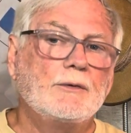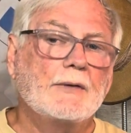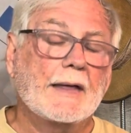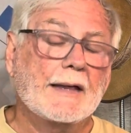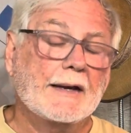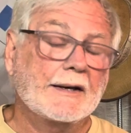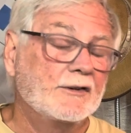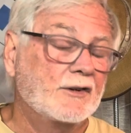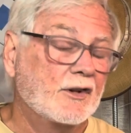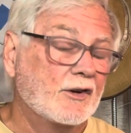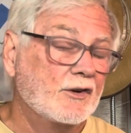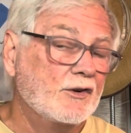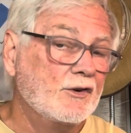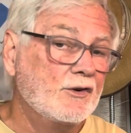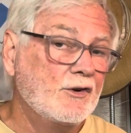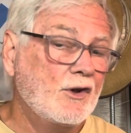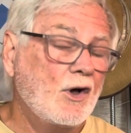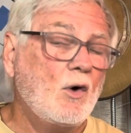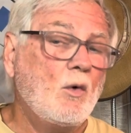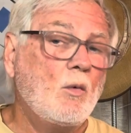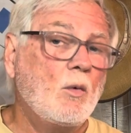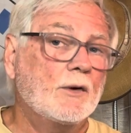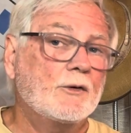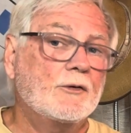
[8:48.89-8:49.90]
that and to
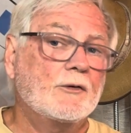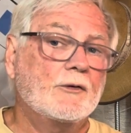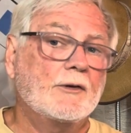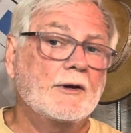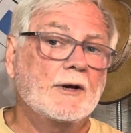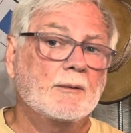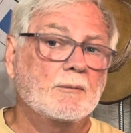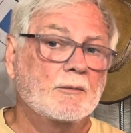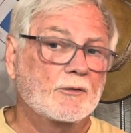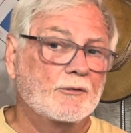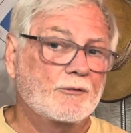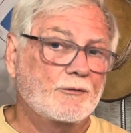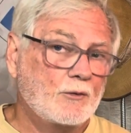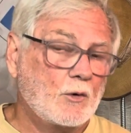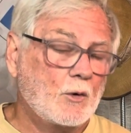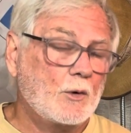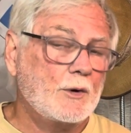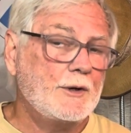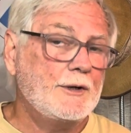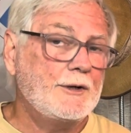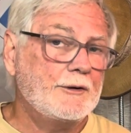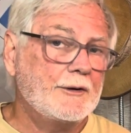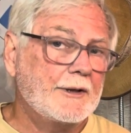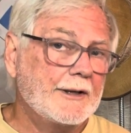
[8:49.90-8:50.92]
know what's there
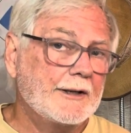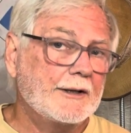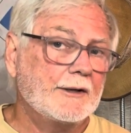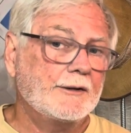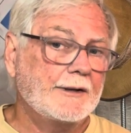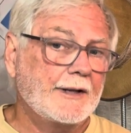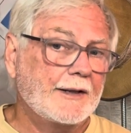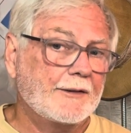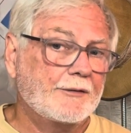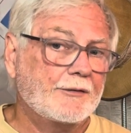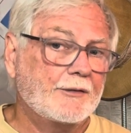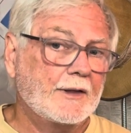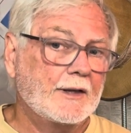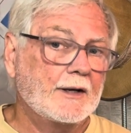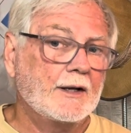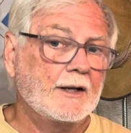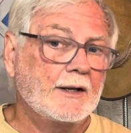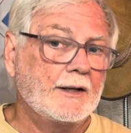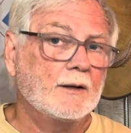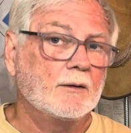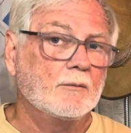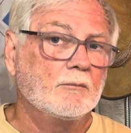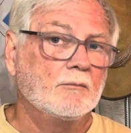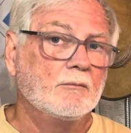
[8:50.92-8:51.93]
before you get on that thin
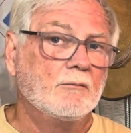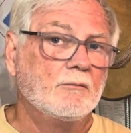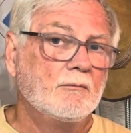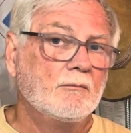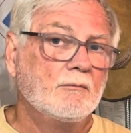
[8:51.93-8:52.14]
limb,